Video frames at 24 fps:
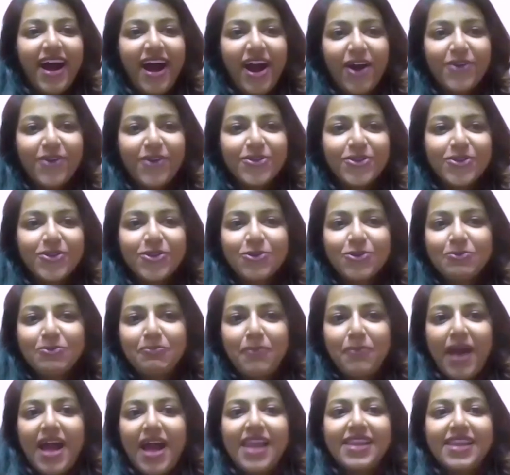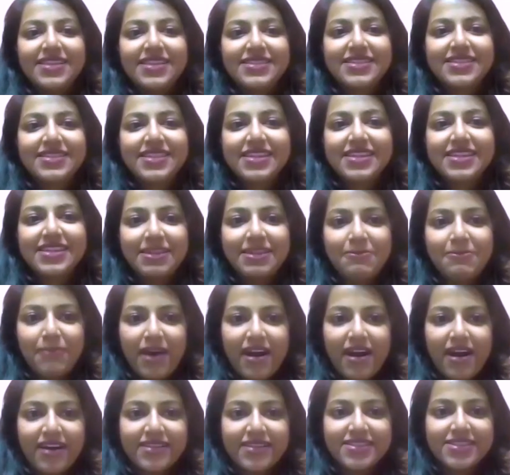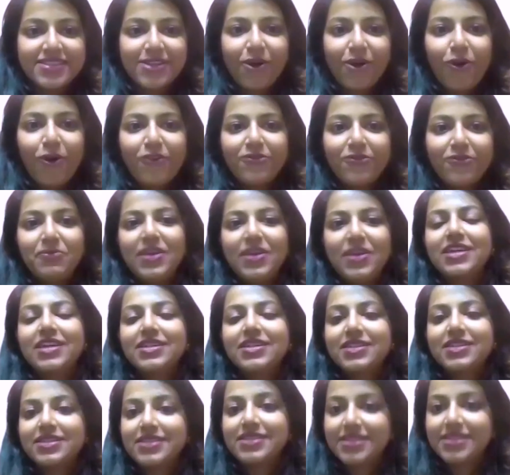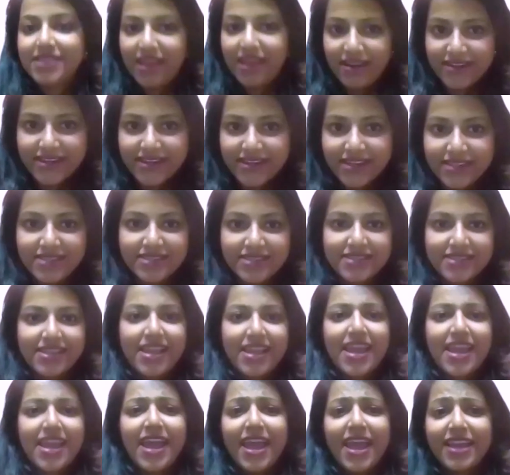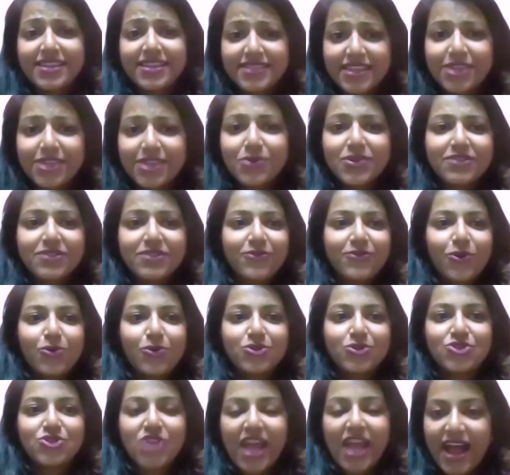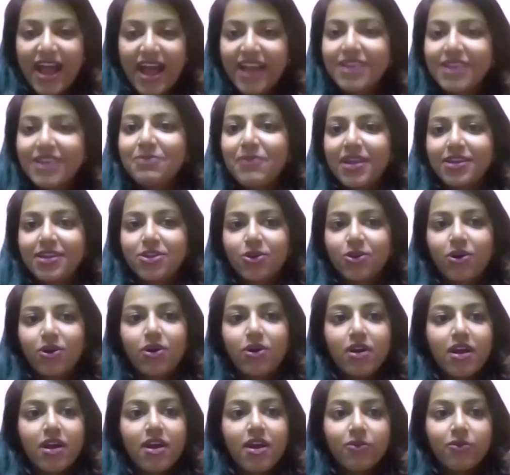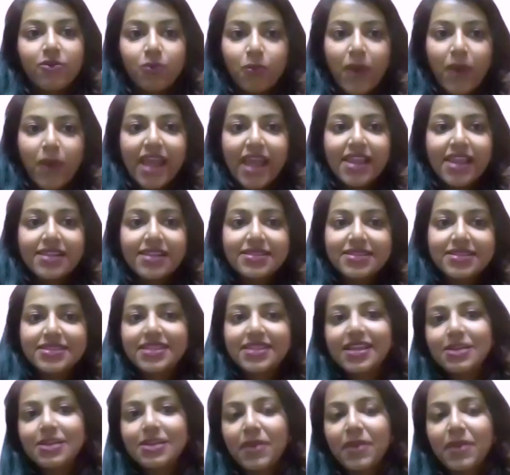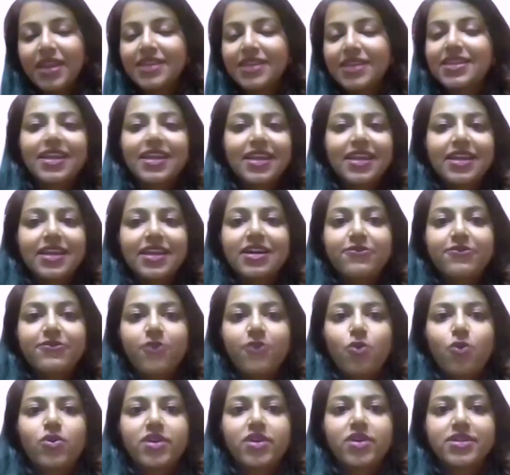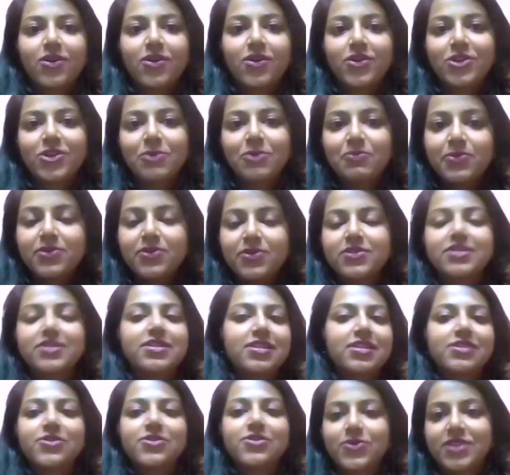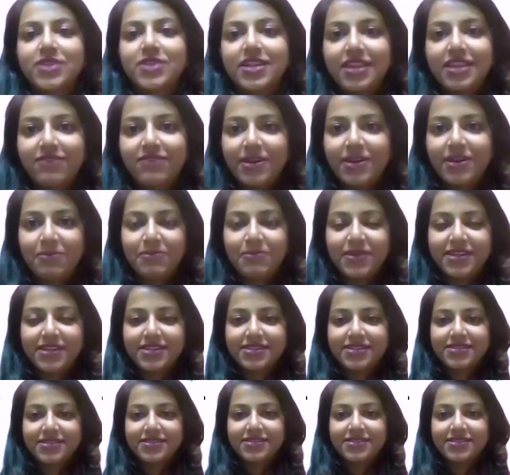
how do you balance the demands of being a consultant, executive coach, and a mentor while still maintaining a focus on your personal growth and development?